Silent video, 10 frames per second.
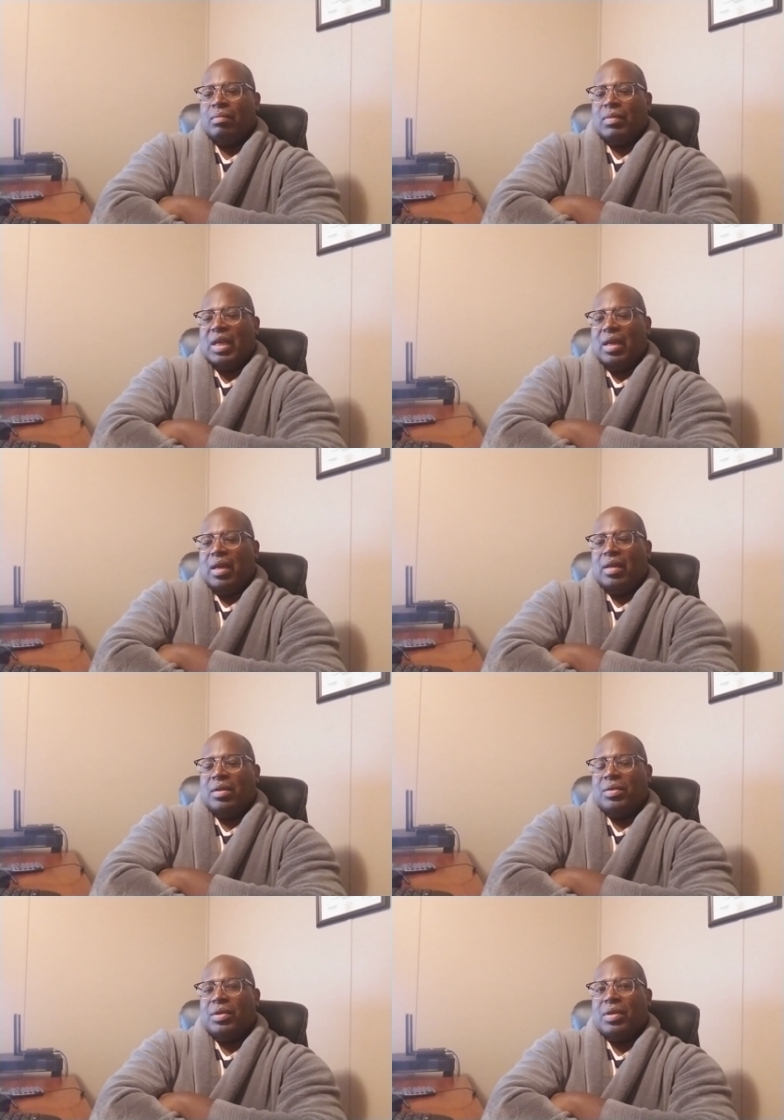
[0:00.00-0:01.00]
And
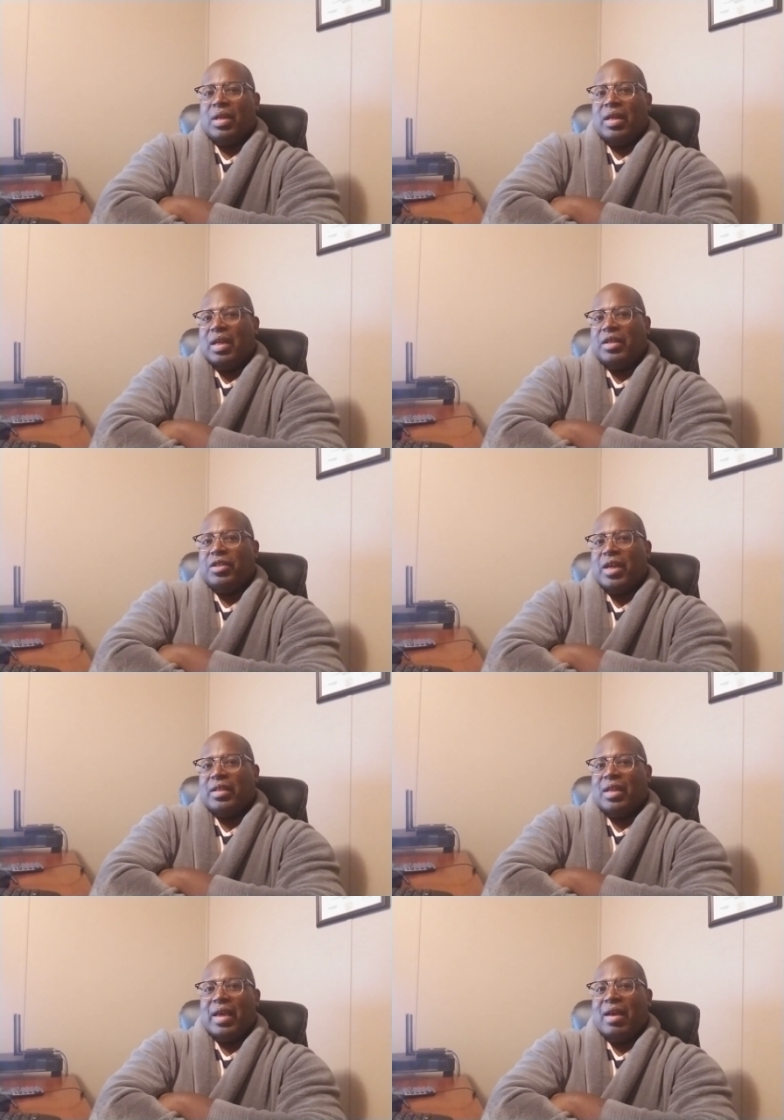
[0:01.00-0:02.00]
here's the thing, and I
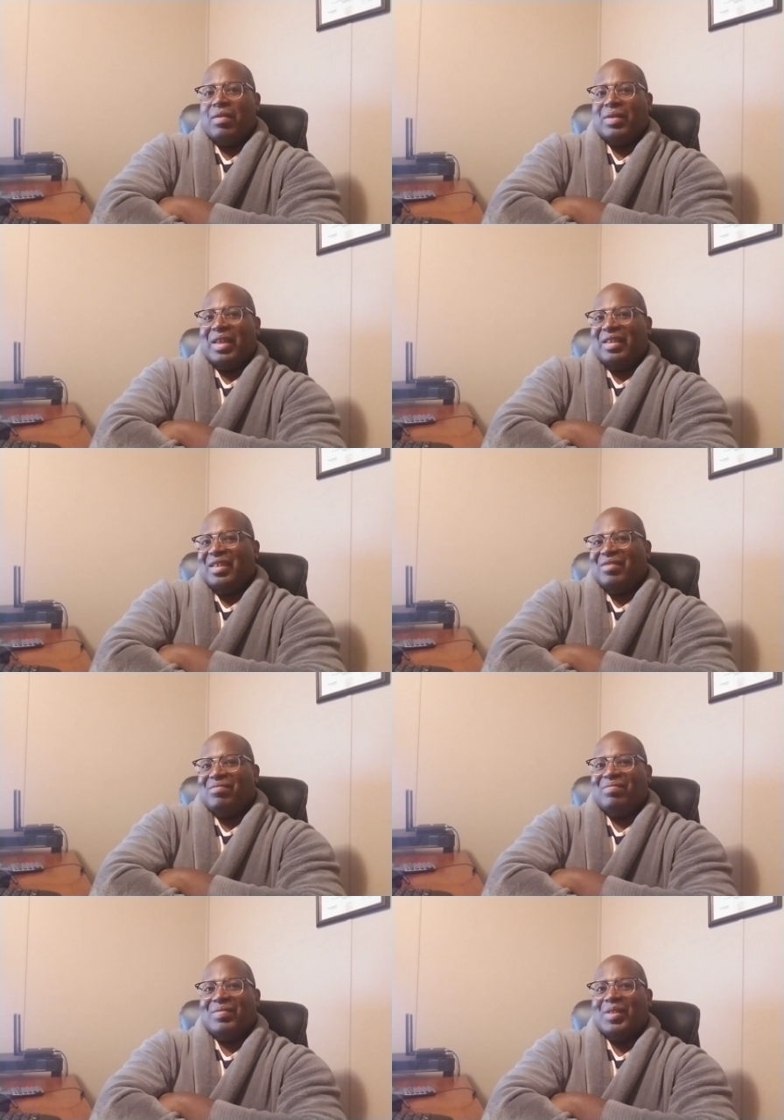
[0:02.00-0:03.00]
checked it out,
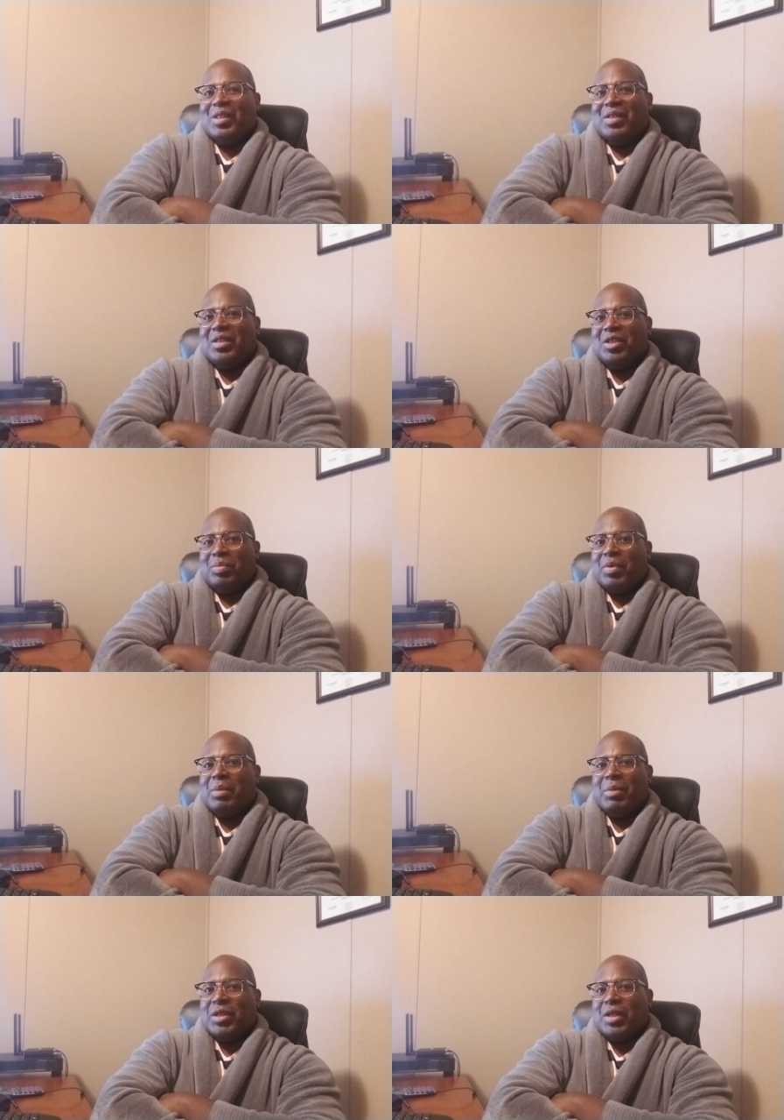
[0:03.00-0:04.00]
and th this is
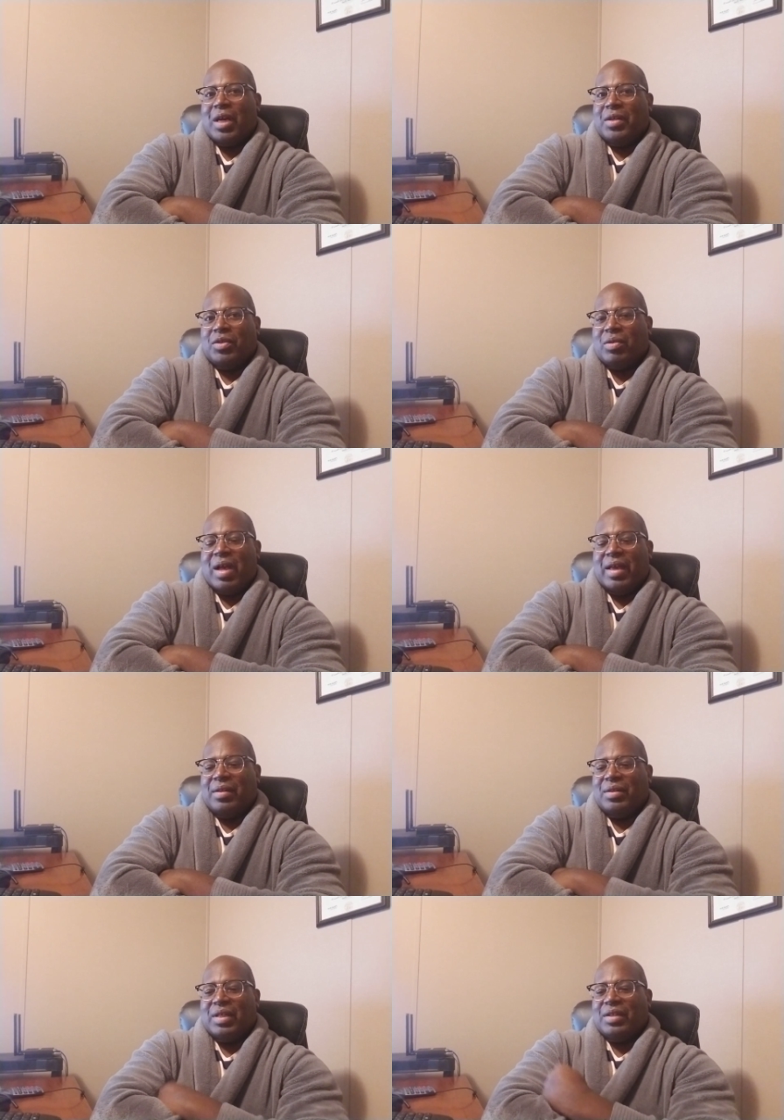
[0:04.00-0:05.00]
pretty much cut and dry.
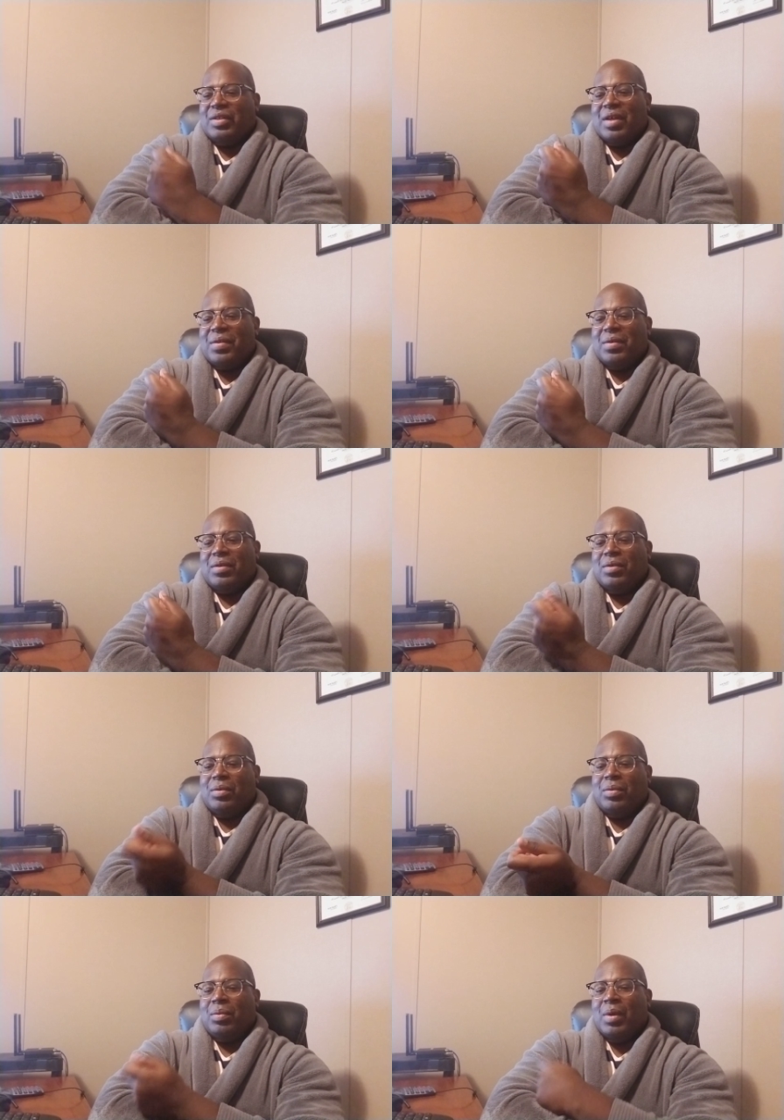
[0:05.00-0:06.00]
This has nothing to
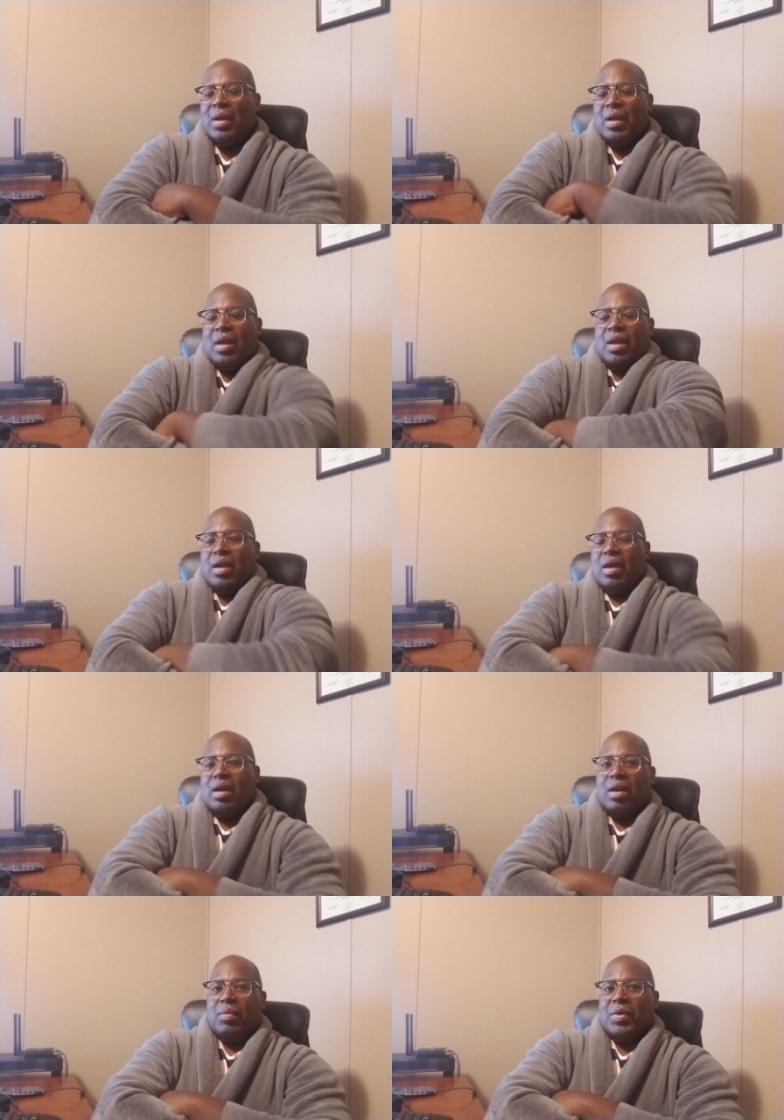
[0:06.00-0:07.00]
do
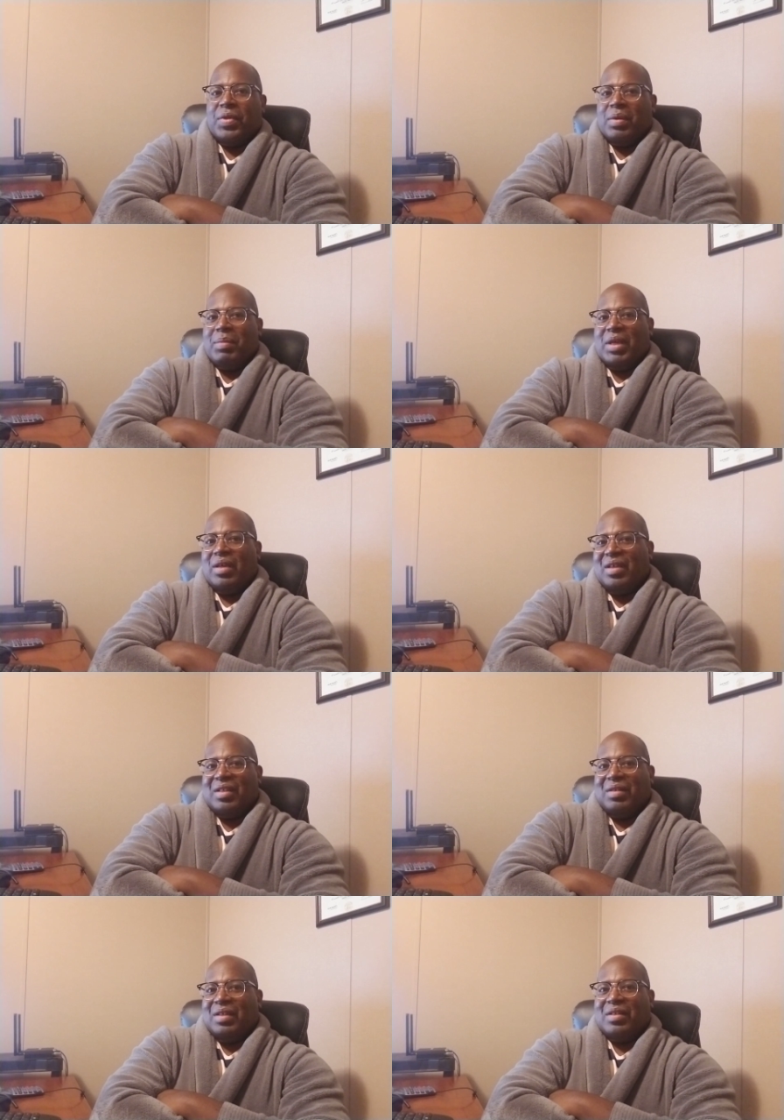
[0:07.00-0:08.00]
uh, with it being,
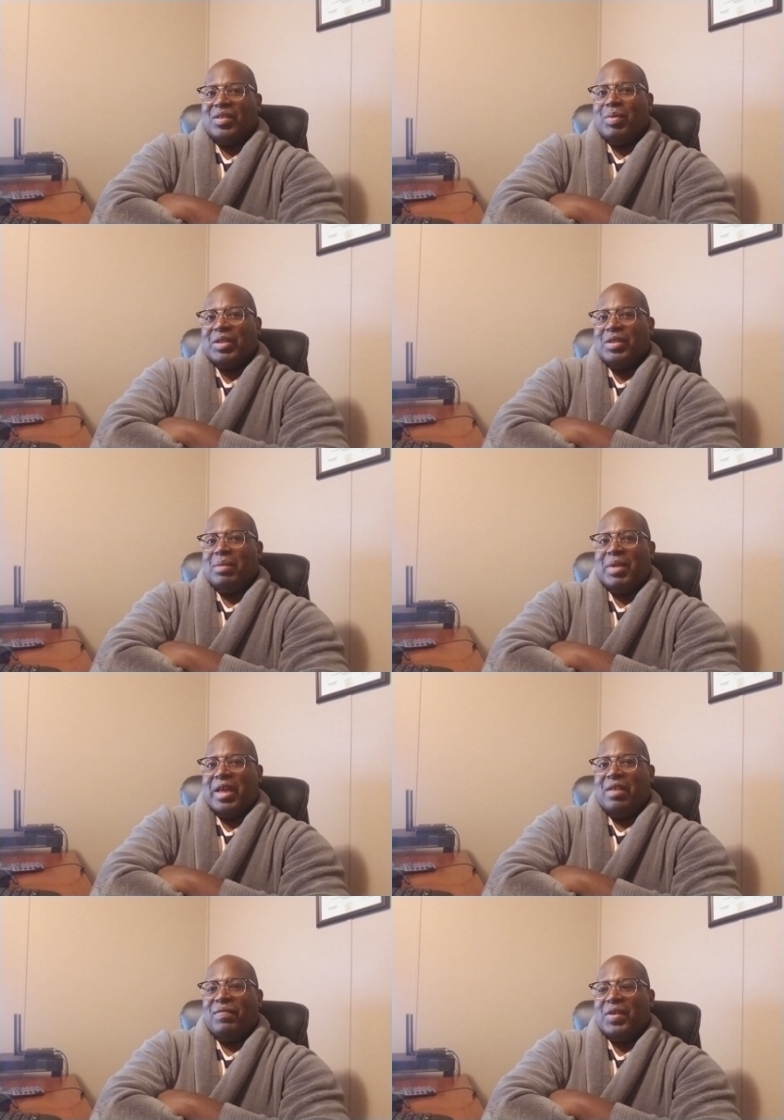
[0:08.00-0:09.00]
and this wasn't a
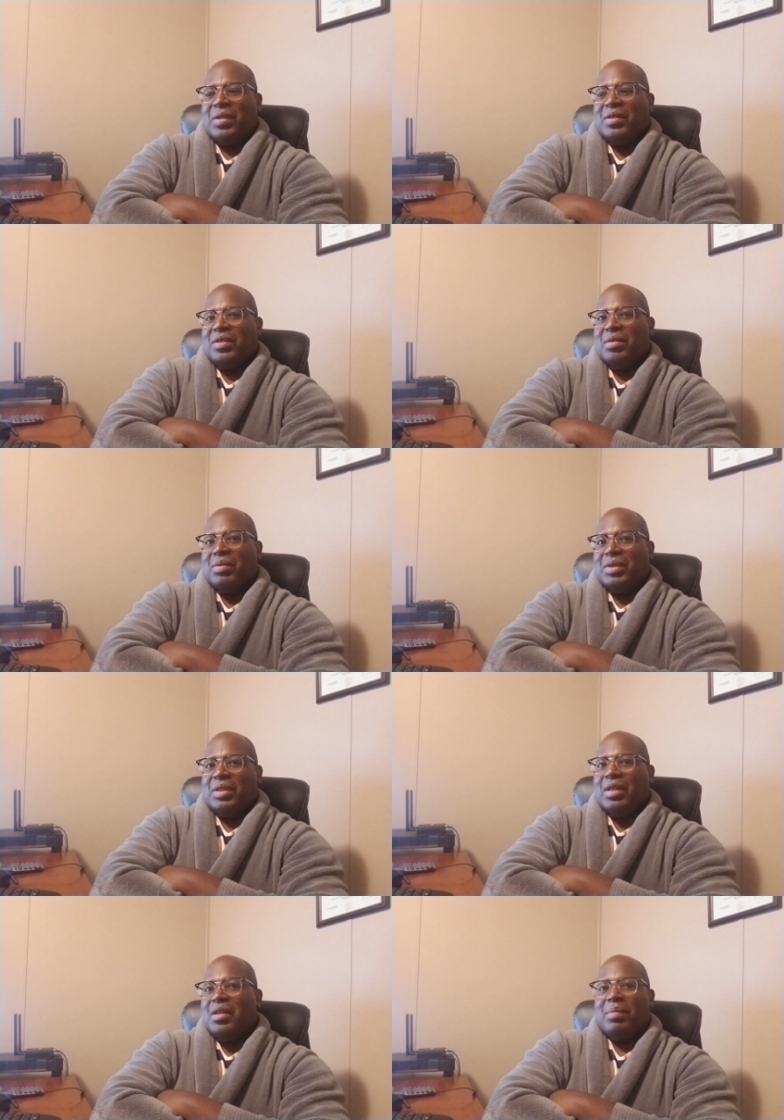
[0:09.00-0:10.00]
Planet Fitness, it was
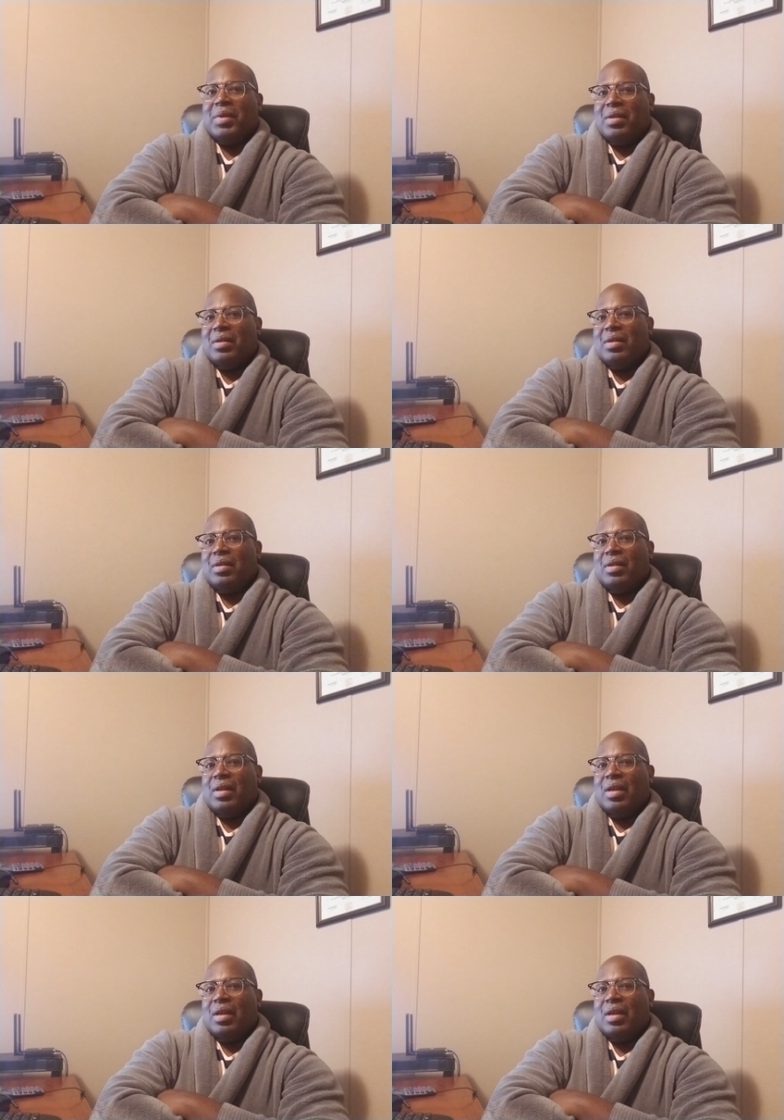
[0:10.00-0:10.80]
an independent